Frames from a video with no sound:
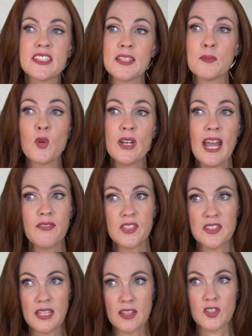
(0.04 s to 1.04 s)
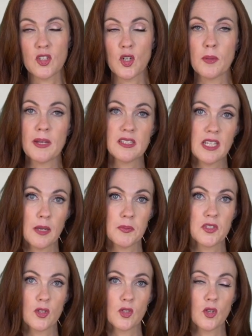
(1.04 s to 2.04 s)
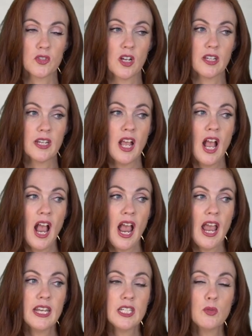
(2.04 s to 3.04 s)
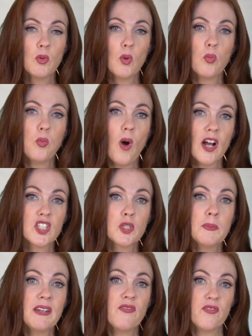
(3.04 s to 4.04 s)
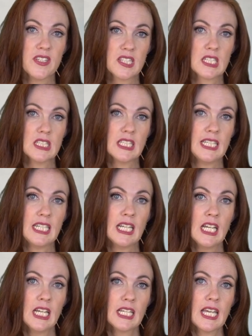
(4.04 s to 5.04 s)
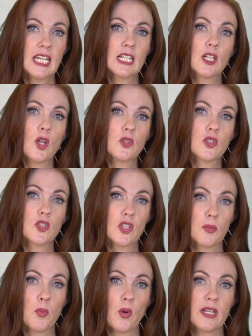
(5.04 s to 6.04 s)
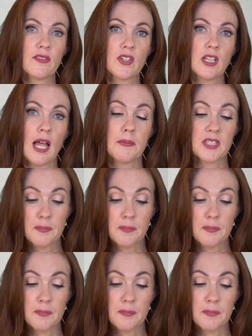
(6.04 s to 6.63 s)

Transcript: I'm going to have to say this term as the episode goes on, and you will watch me physically getting closer to the point of collapse.